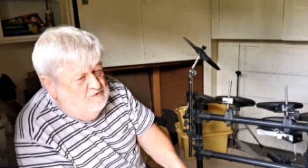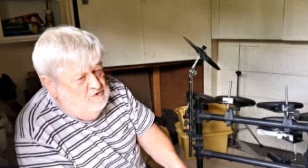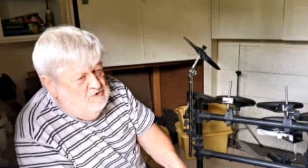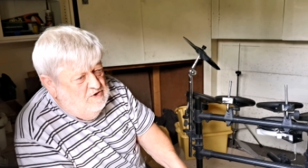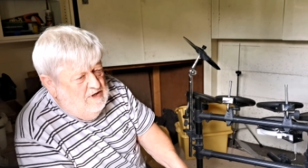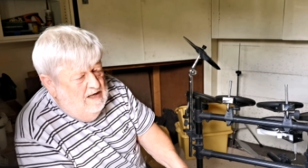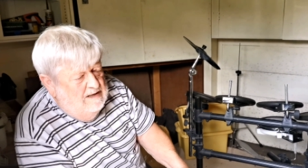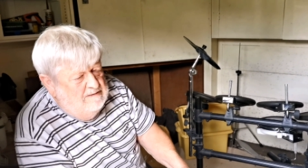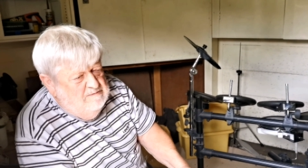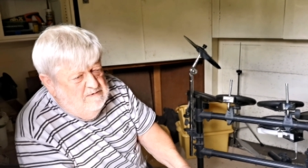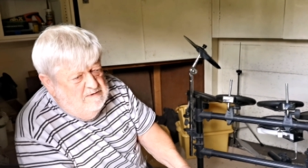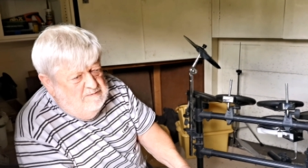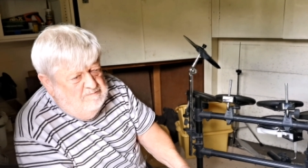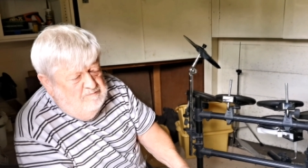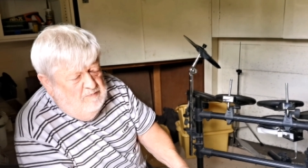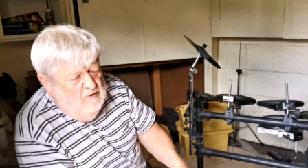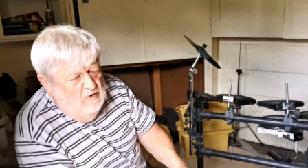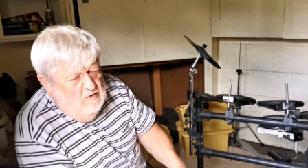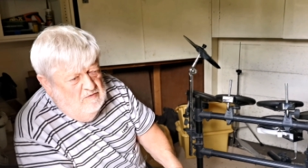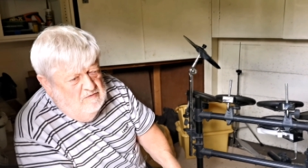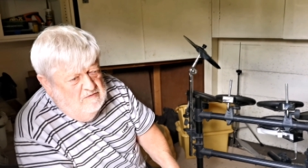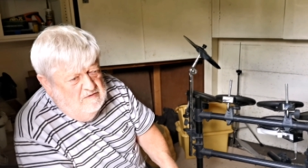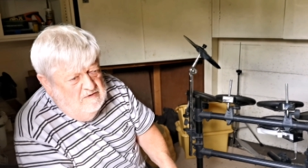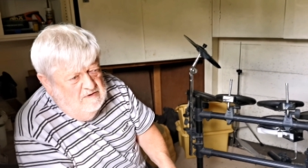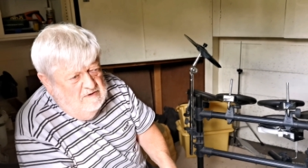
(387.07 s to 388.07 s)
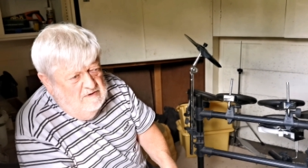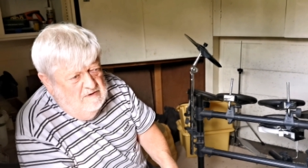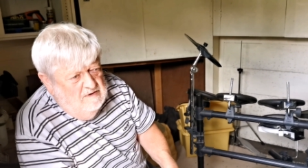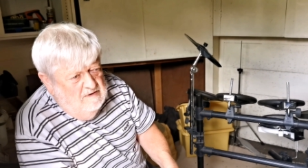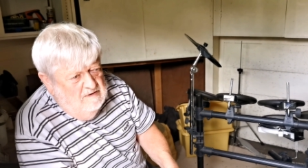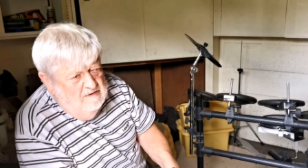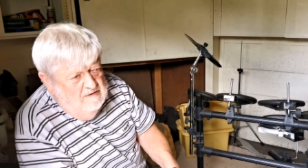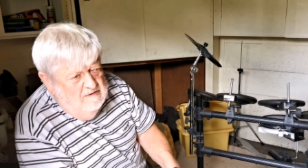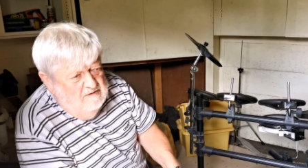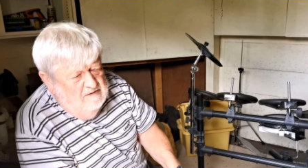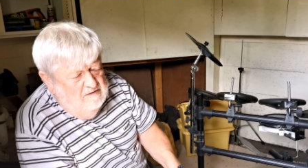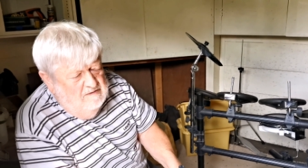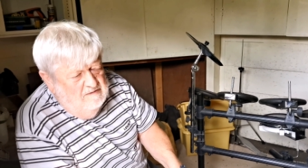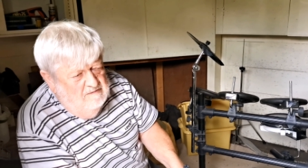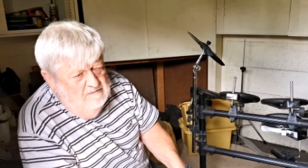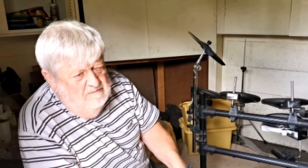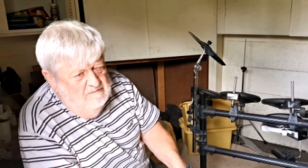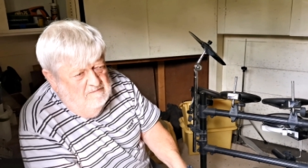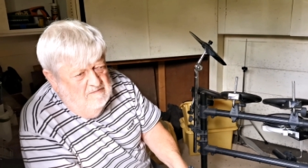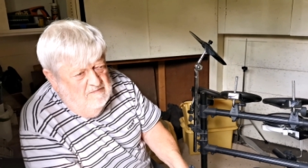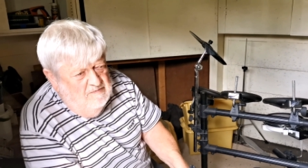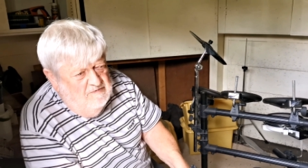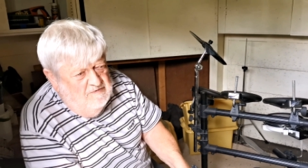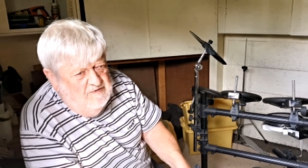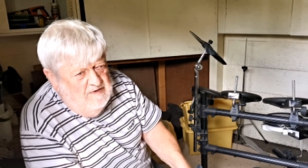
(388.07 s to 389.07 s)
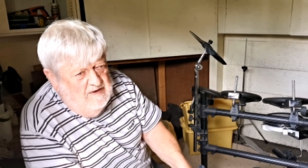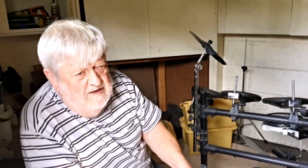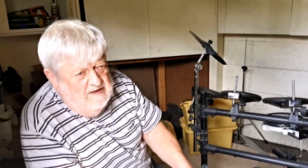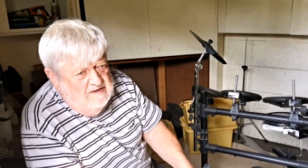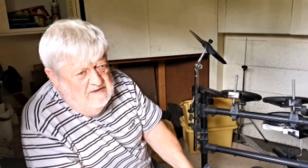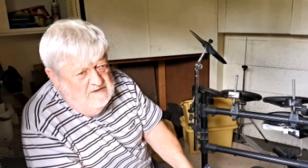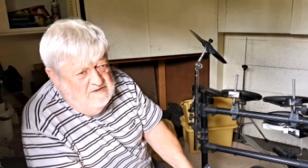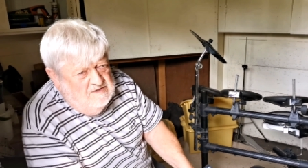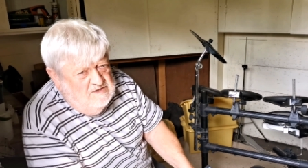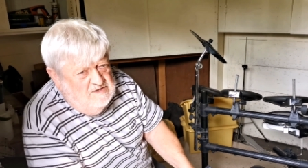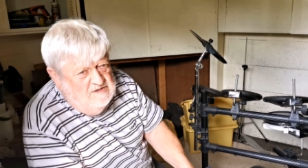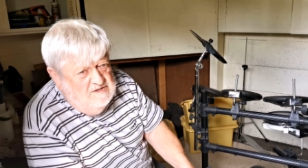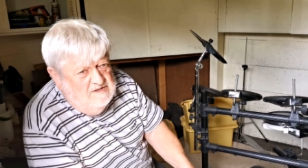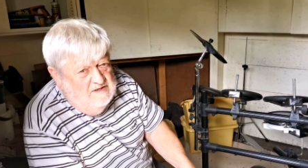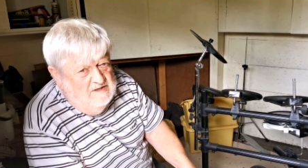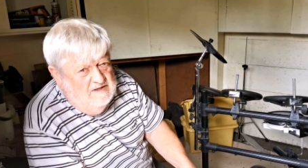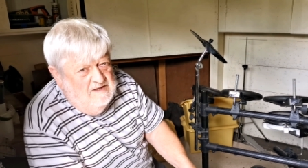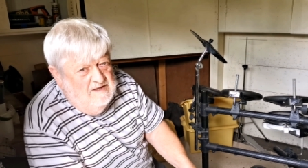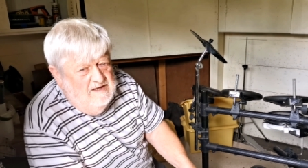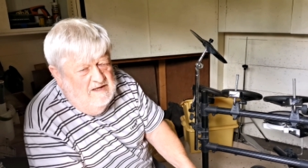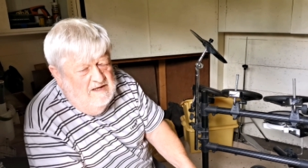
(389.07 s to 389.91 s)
James Bond things